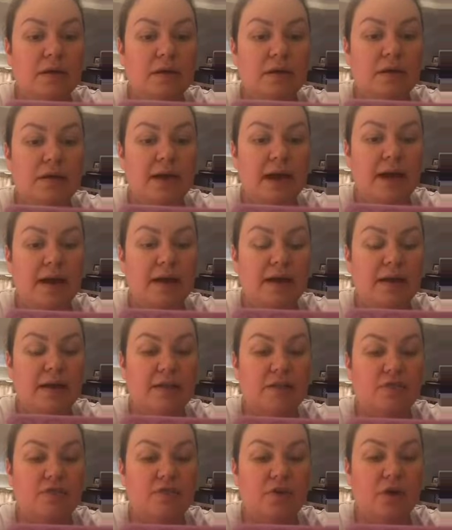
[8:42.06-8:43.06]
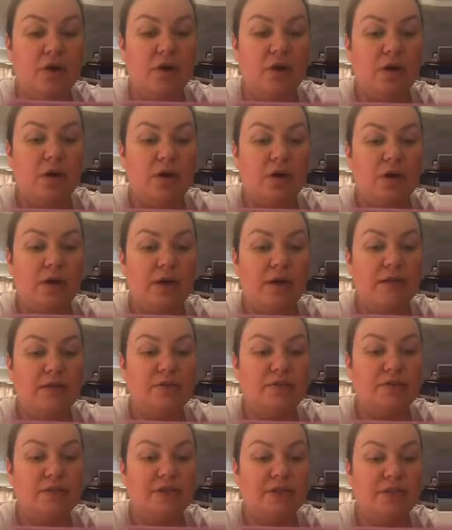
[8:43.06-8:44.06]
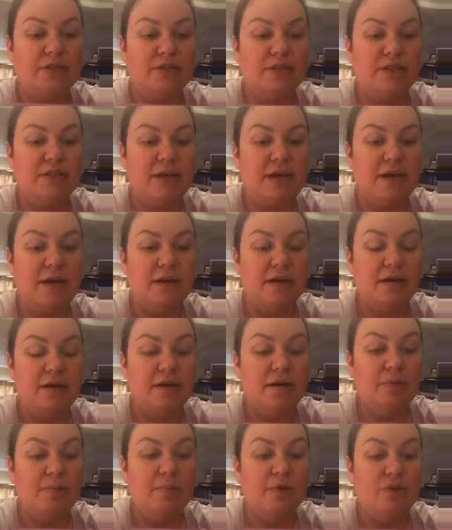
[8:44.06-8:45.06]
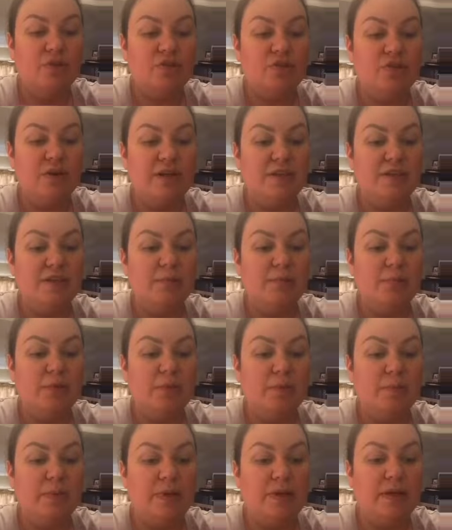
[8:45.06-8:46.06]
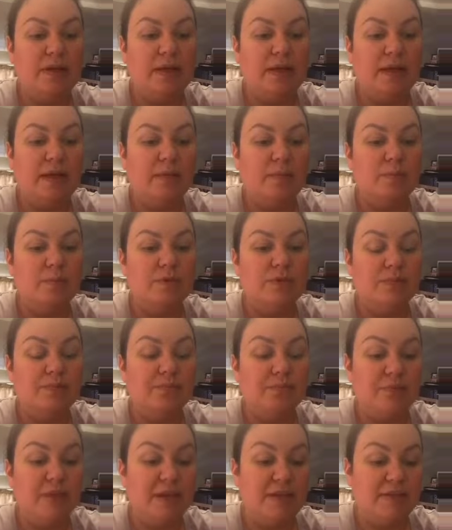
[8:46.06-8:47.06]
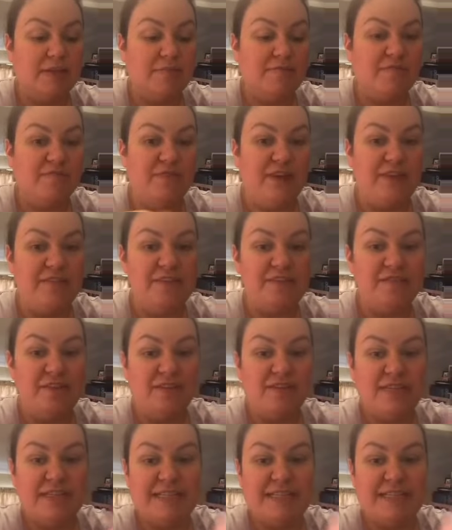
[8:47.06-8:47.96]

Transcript: yeah, it's for, it does actually say moisturising and plumping your lips. It's in very, very